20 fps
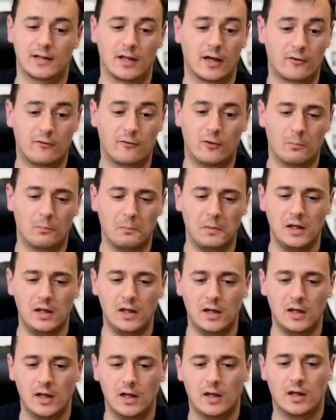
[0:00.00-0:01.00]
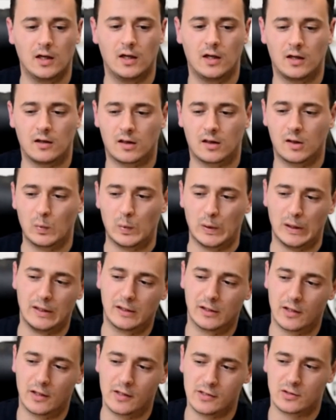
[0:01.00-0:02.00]
Like for me, the
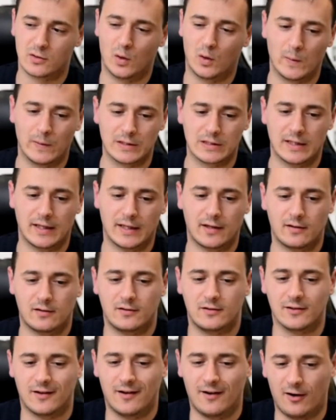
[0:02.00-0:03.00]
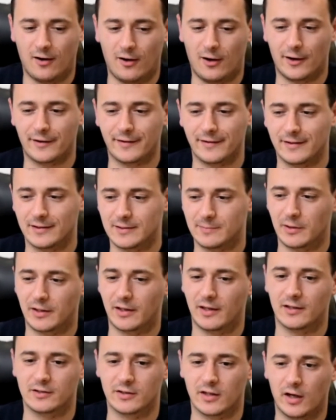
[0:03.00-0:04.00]
winter is always like the hardest
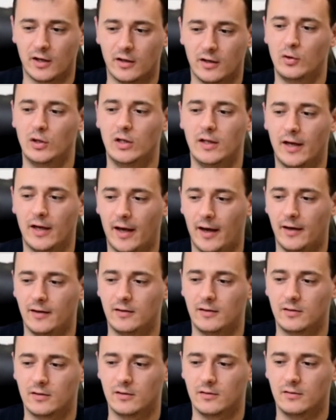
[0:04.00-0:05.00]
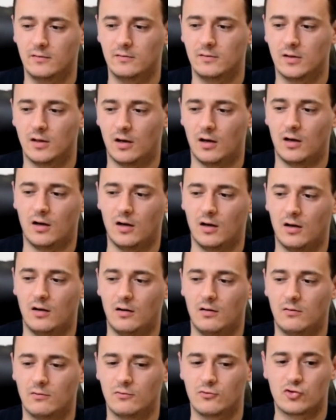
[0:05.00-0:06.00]
because I really hate the
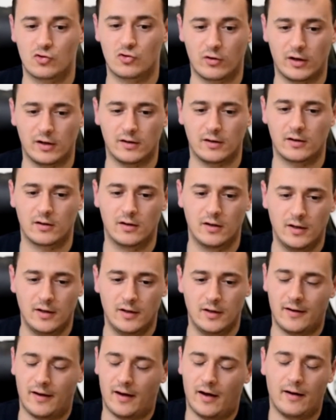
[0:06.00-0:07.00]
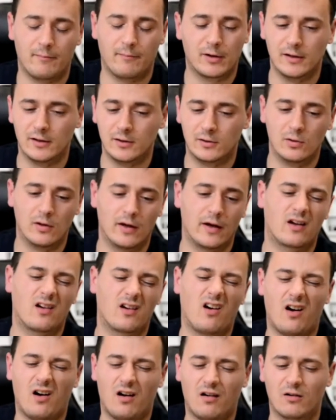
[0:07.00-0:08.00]
trainer. I'm gonna do like
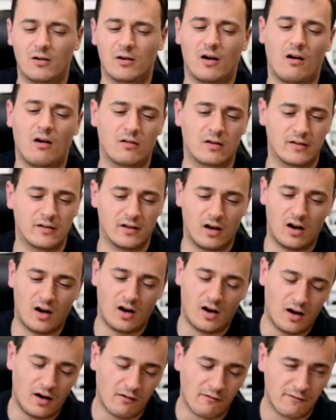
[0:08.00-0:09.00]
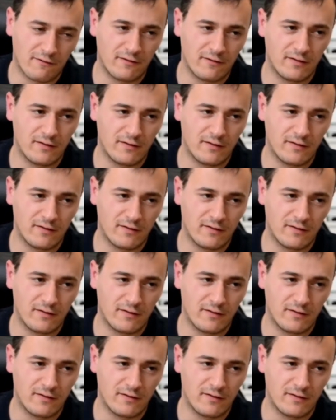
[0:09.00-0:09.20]
hour, hour and a half.